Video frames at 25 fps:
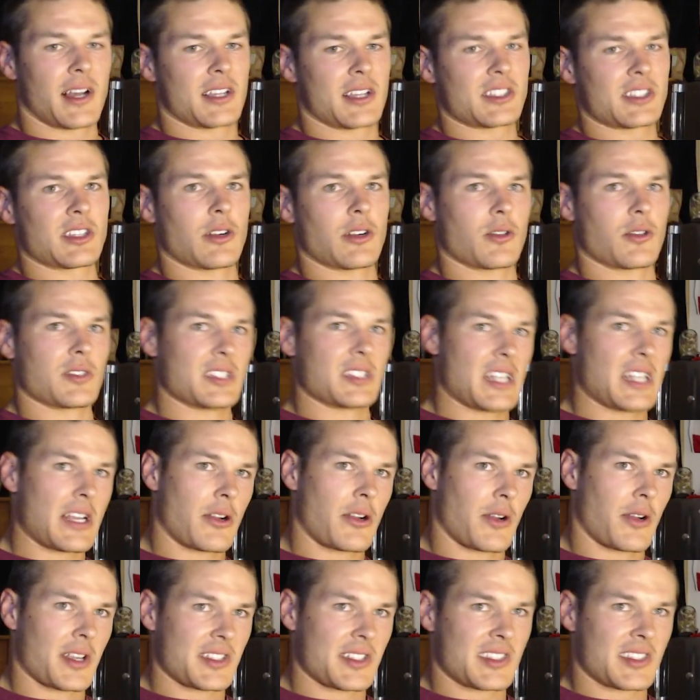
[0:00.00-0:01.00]
so
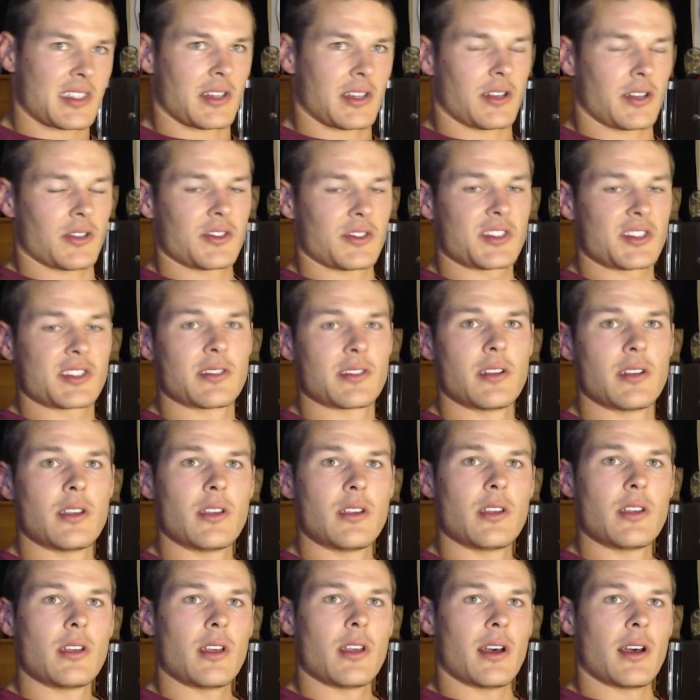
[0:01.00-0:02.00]
decrease those.
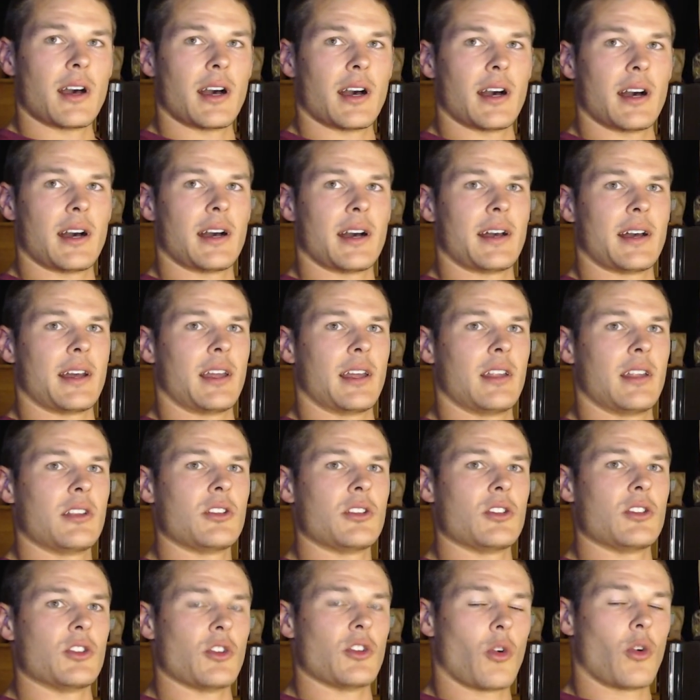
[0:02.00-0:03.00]

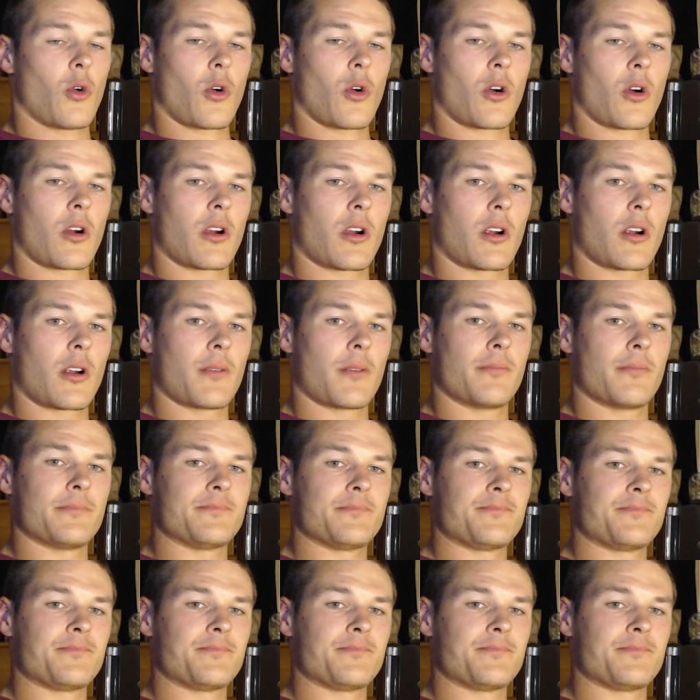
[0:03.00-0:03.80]
Your